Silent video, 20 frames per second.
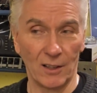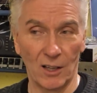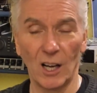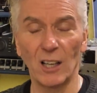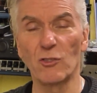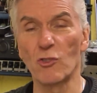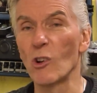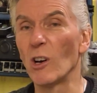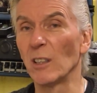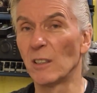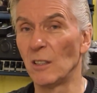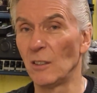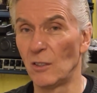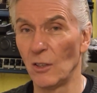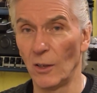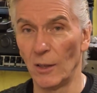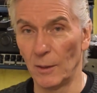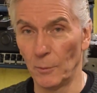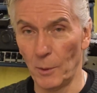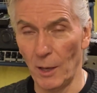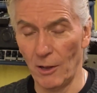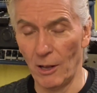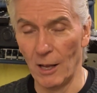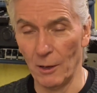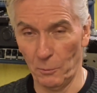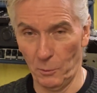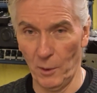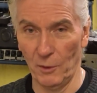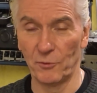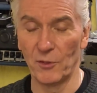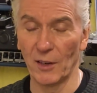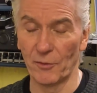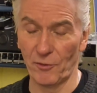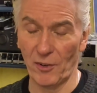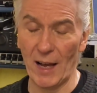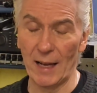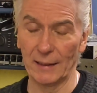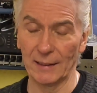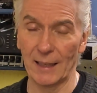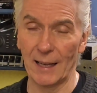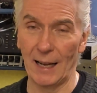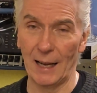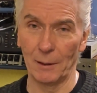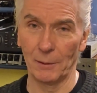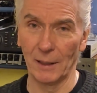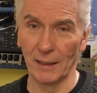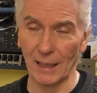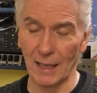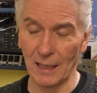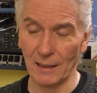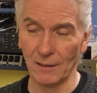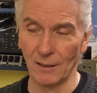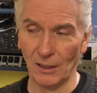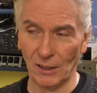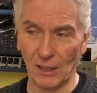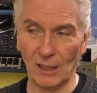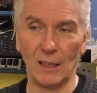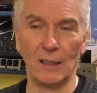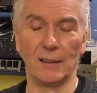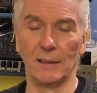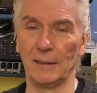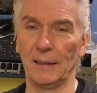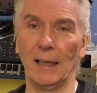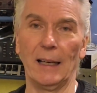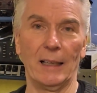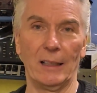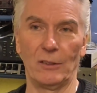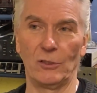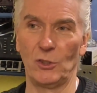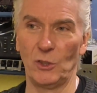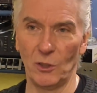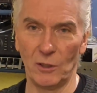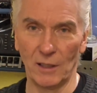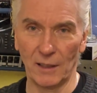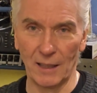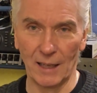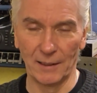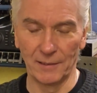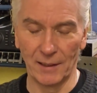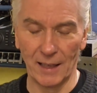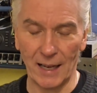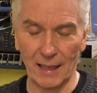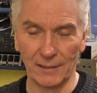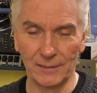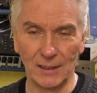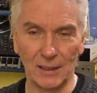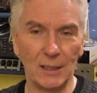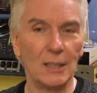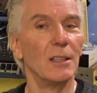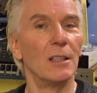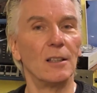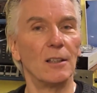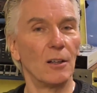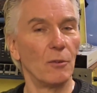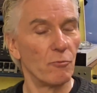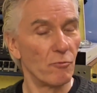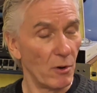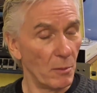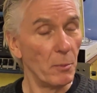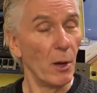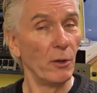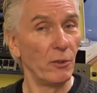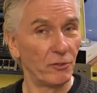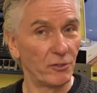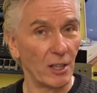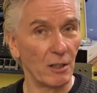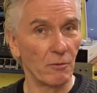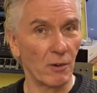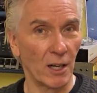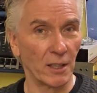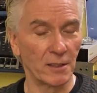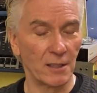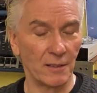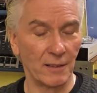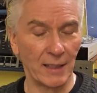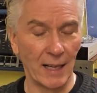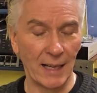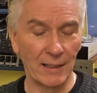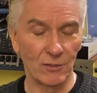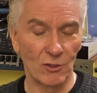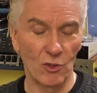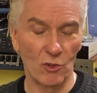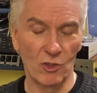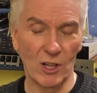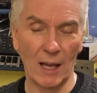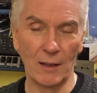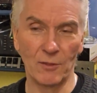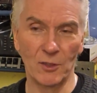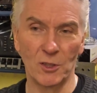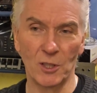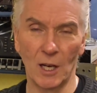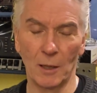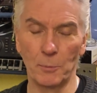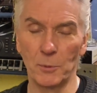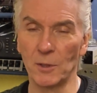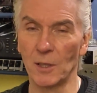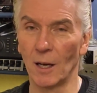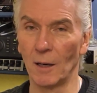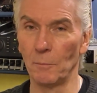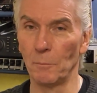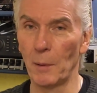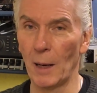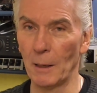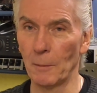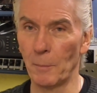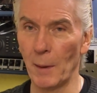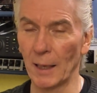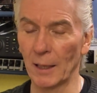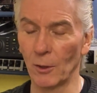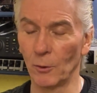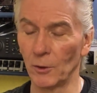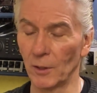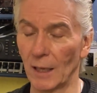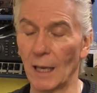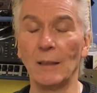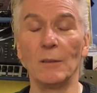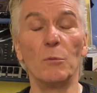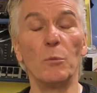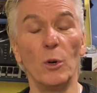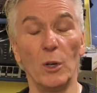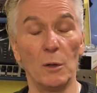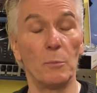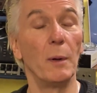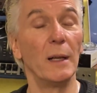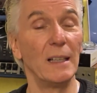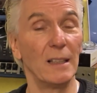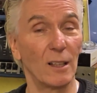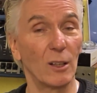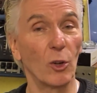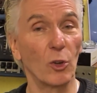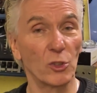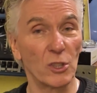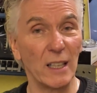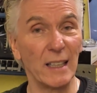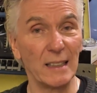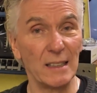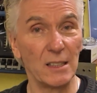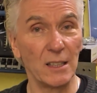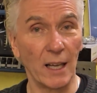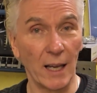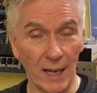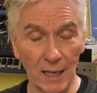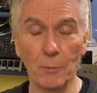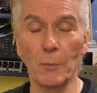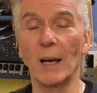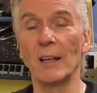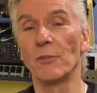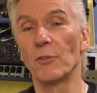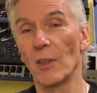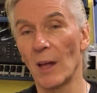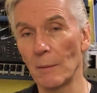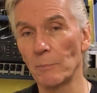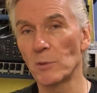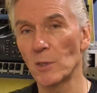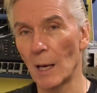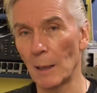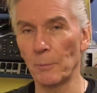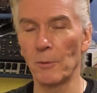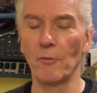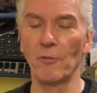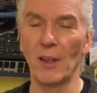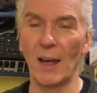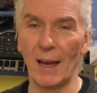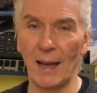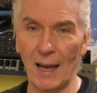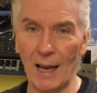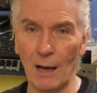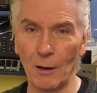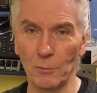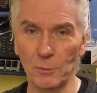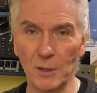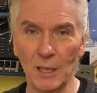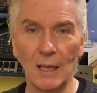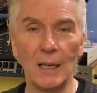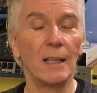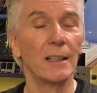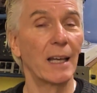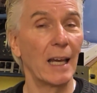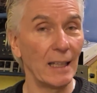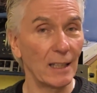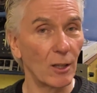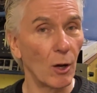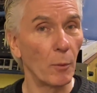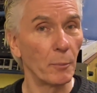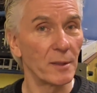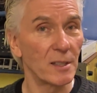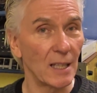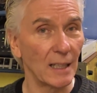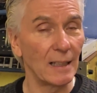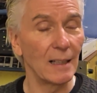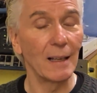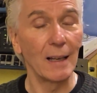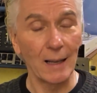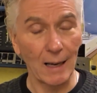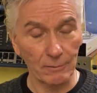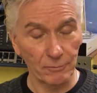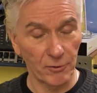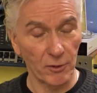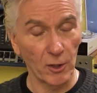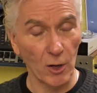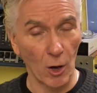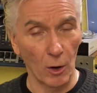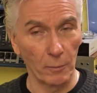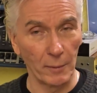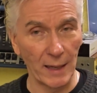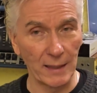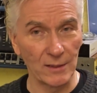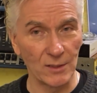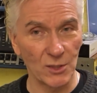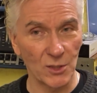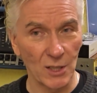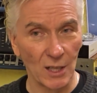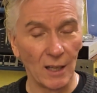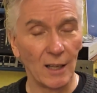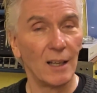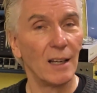I tried to do it with the fan cowling in. Yeah, shouldn't have done that. Removed it right at the end to get the Serpentine belt back on again. Would have been a lot easier. Anyway, thumbs up if that helped. Keep commenting. Love the comments.